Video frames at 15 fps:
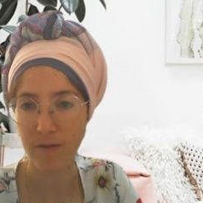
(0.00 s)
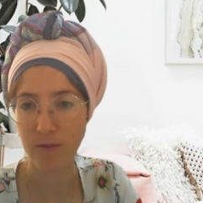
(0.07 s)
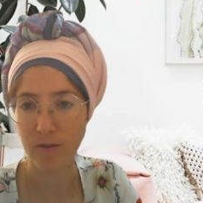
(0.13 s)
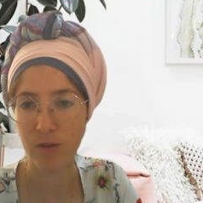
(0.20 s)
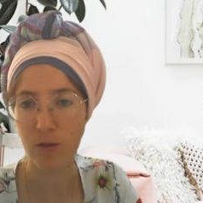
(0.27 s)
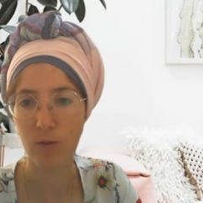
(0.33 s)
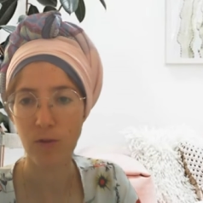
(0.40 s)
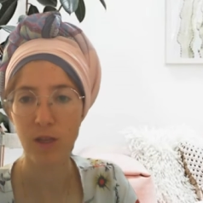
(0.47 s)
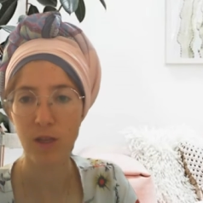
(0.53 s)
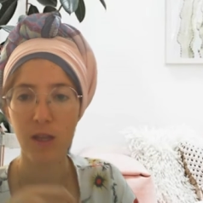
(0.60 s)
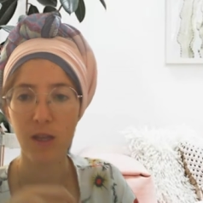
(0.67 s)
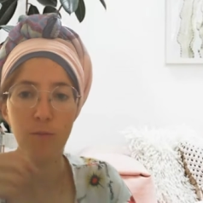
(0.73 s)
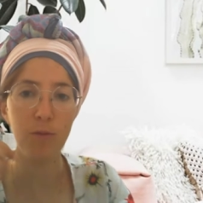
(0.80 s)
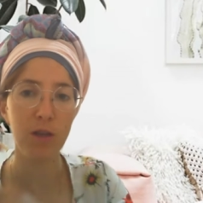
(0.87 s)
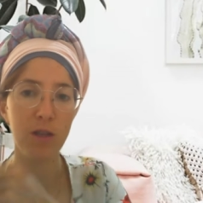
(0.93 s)
So it
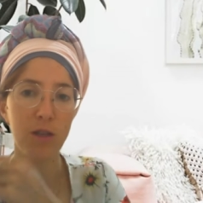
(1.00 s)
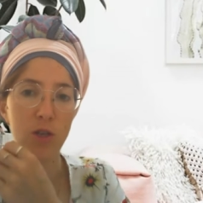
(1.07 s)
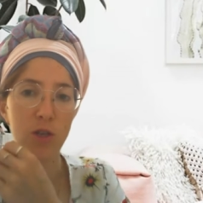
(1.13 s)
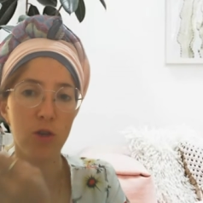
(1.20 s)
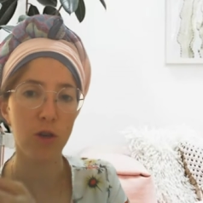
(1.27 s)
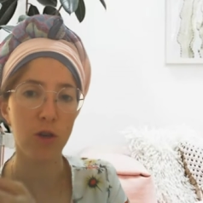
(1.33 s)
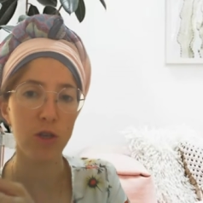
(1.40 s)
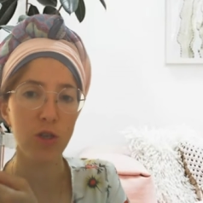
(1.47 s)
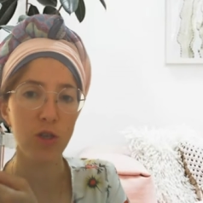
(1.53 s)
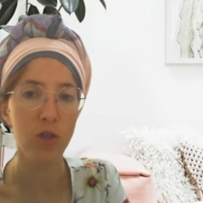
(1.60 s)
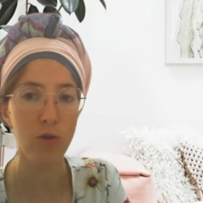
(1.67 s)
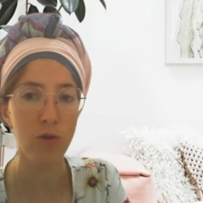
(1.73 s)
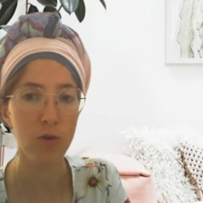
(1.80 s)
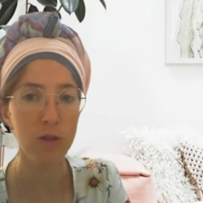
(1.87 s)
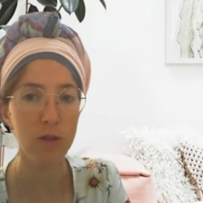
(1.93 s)
can be the shoresh
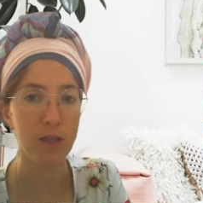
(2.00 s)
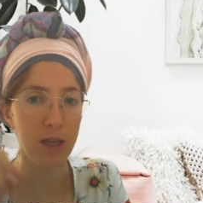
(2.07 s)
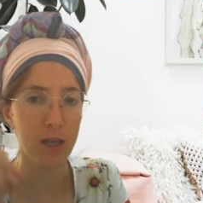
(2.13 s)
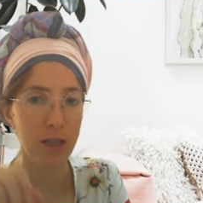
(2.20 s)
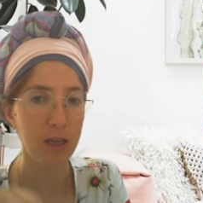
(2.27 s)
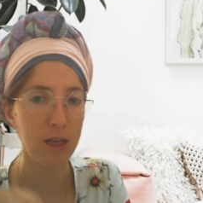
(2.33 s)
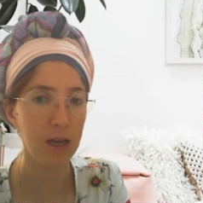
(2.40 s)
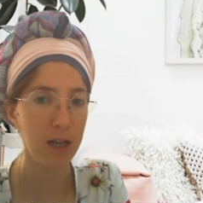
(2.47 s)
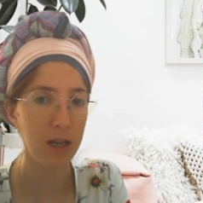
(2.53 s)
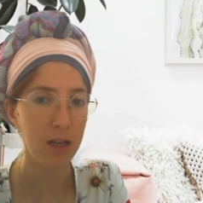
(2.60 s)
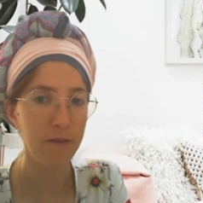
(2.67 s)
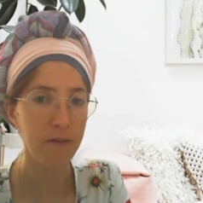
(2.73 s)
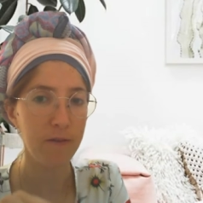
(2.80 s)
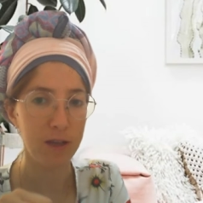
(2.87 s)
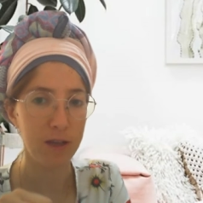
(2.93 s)
yud tzadik
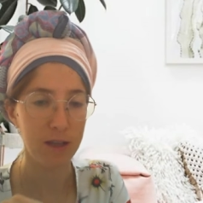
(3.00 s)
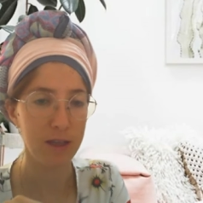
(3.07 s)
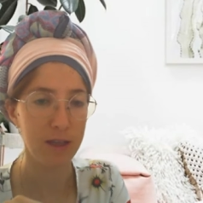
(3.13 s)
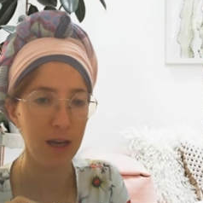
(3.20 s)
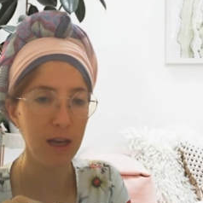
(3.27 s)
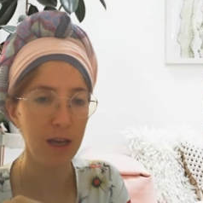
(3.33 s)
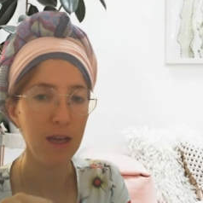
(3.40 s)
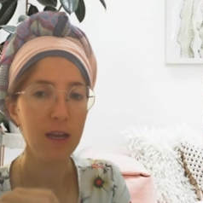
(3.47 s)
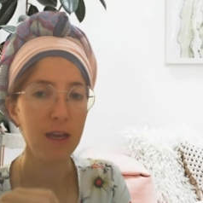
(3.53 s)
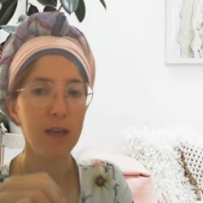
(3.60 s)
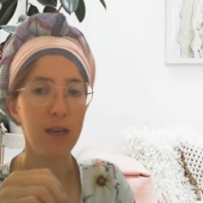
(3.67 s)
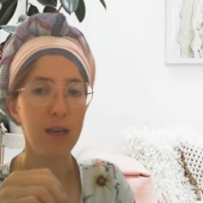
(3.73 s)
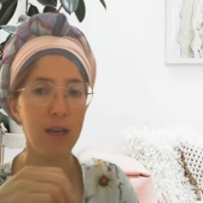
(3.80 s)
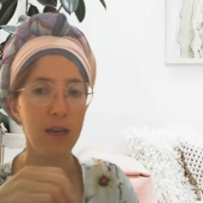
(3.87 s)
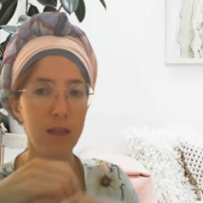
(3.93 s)
aleph, yatza,
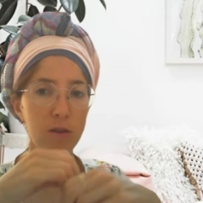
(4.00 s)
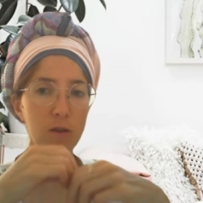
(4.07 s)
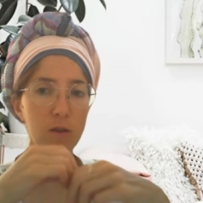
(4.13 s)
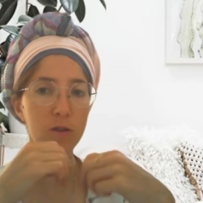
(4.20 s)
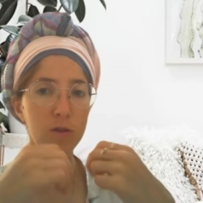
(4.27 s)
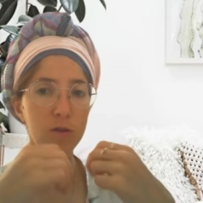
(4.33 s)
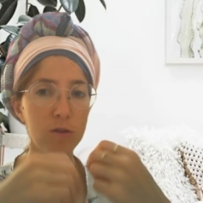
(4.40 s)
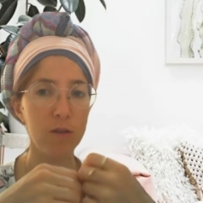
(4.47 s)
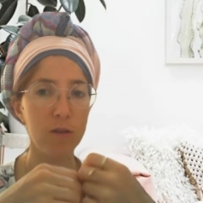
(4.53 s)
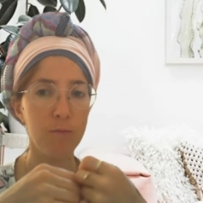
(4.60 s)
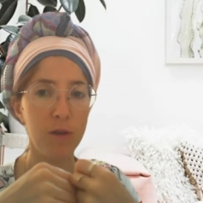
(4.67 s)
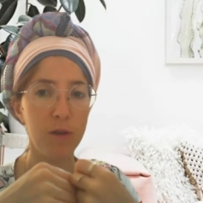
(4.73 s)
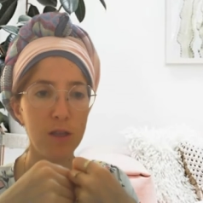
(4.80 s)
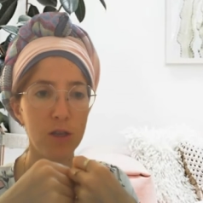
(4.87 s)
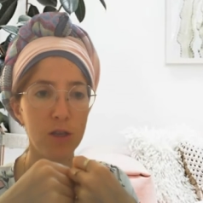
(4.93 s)
and it also can
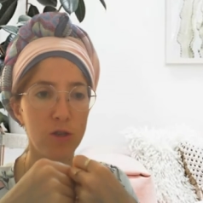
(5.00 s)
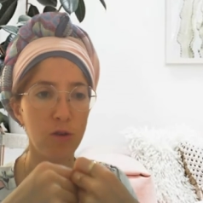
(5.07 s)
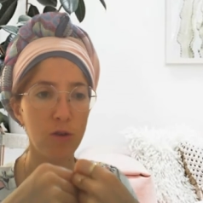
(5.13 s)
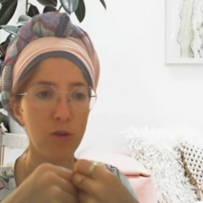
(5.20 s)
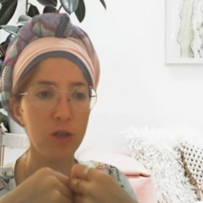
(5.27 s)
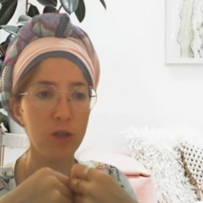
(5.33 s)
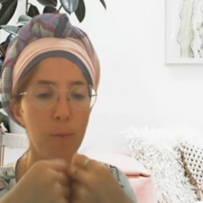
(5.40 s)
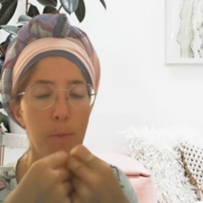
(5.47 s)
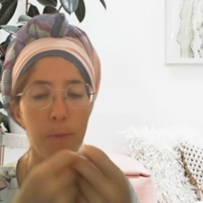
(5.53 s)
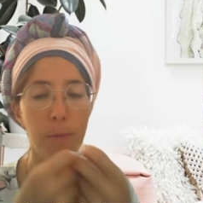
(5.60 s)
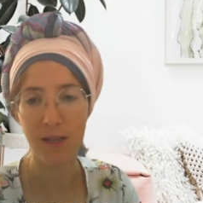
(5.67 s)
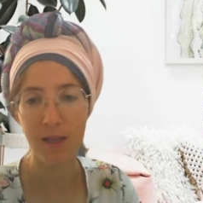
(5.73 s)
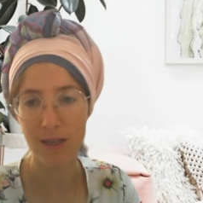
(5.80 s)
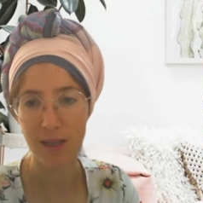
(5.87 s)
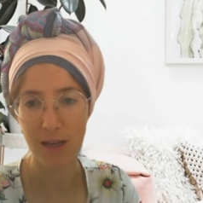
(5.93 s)
be the shoresh
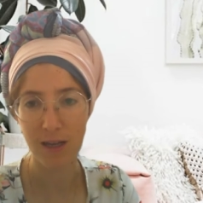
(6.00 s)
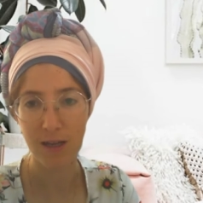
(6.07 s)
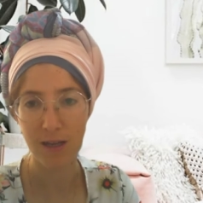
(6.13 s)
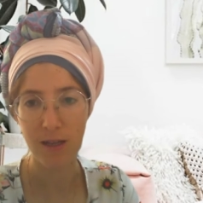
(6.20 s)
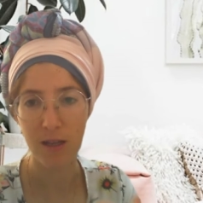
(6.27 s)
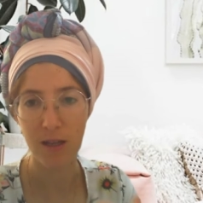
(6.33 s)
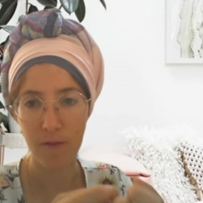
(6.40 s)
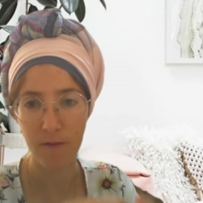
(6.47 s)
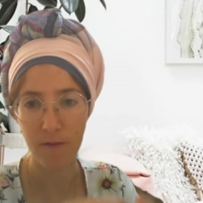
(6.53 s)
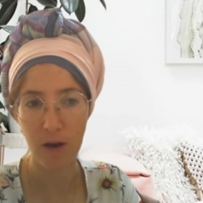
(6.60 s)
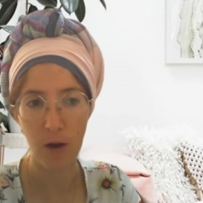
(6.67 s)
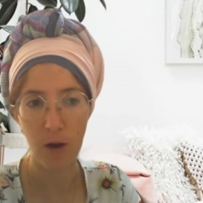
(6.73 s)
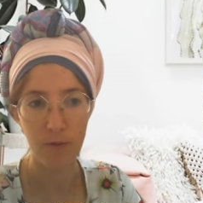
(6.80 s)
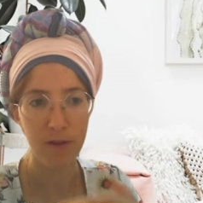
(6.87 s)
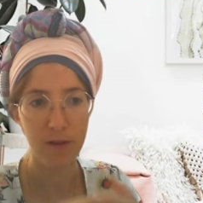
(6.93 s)
matzah, like
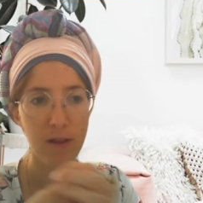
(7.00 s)
found.